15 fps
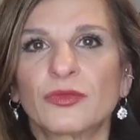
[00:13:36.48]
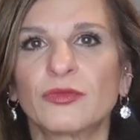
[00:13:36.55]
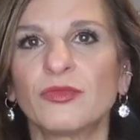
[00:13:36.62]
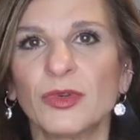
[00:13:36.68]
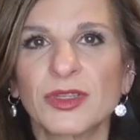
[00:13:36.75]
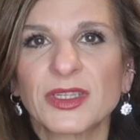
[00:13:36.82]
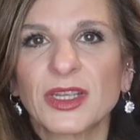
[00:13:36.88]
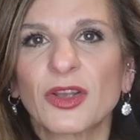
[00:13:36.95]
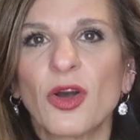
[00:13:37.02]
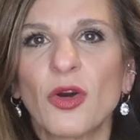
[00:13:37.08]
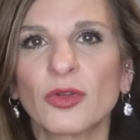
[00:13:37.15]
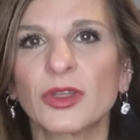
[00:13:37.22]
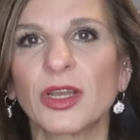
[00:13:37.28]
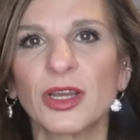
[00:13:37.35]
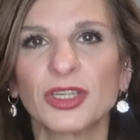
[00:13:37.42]
what's it
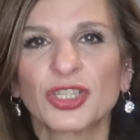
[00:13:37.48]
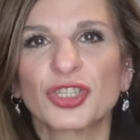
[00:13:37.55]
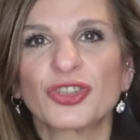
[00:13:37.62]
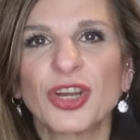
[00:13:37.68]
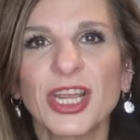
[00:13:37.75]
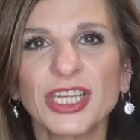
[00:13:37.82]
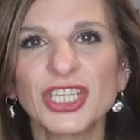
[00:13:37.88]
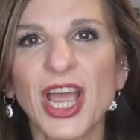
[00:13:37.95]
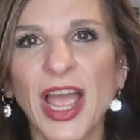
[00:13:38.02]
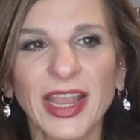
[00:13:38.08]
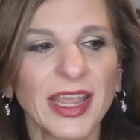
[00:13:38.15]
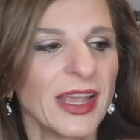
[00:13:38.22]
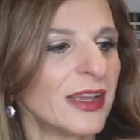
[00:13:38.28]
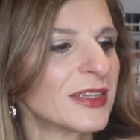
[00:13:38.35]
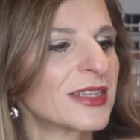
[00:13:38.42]
called, a stray
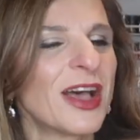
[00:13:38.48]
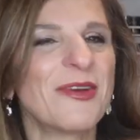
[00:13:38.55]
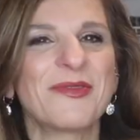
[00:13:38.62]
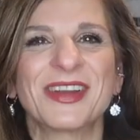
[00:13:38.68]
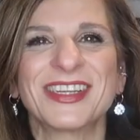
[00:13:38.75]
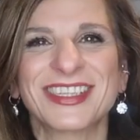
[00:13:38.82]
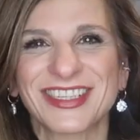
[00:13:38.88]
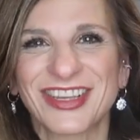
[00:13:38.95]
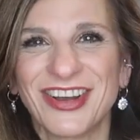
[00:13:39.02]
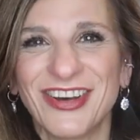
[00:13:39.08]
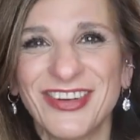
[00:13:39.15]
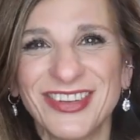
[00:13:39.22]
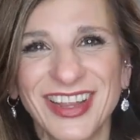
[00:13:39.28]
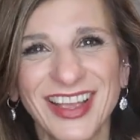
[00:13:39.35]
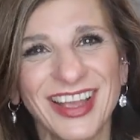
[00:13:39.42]
jacket? Is that what it's
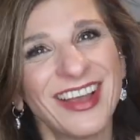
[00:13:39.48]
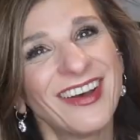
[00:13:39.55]
called?